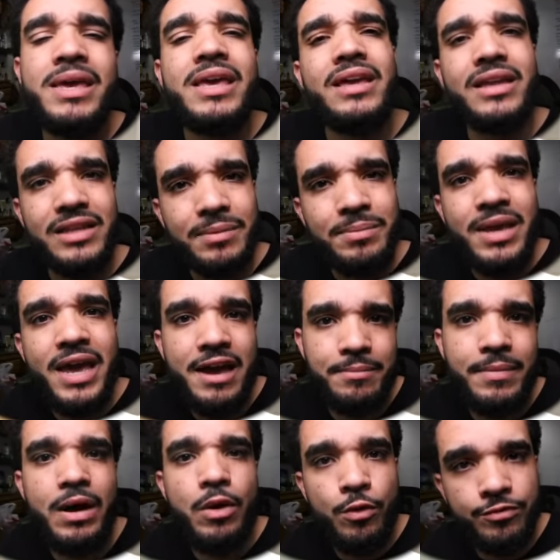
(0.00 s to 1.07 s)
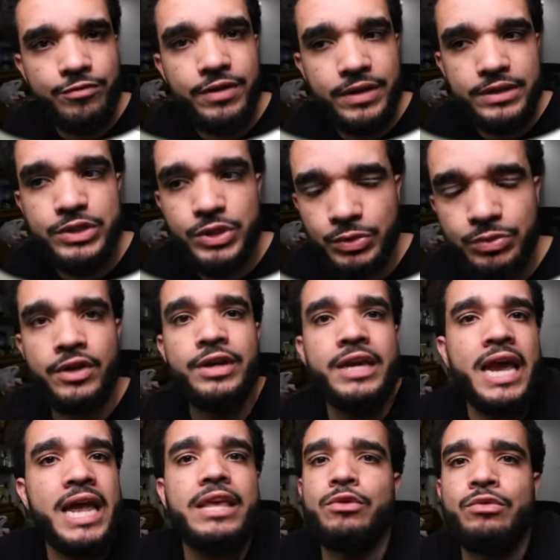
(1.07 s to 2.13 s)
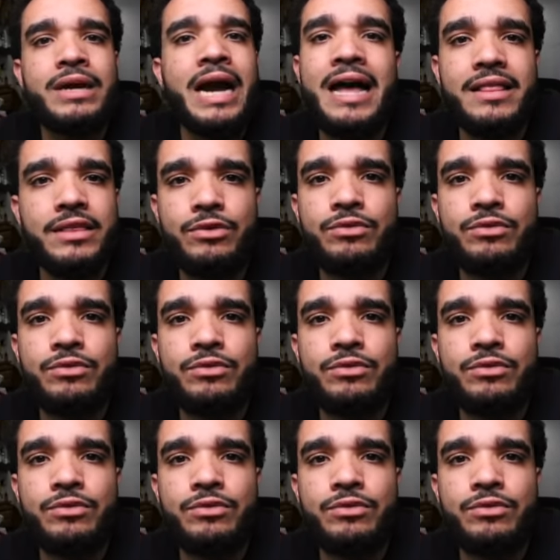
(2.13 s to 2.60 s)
me have my own fun too. You got